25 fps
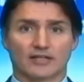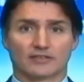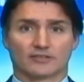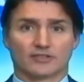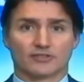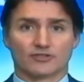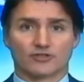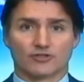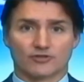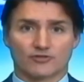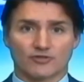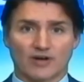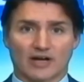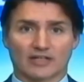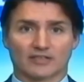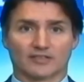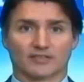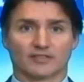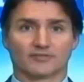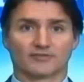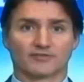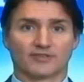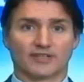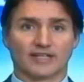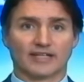
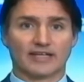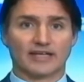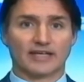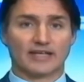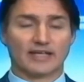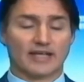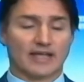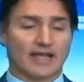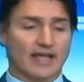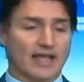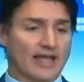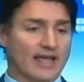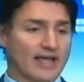constructively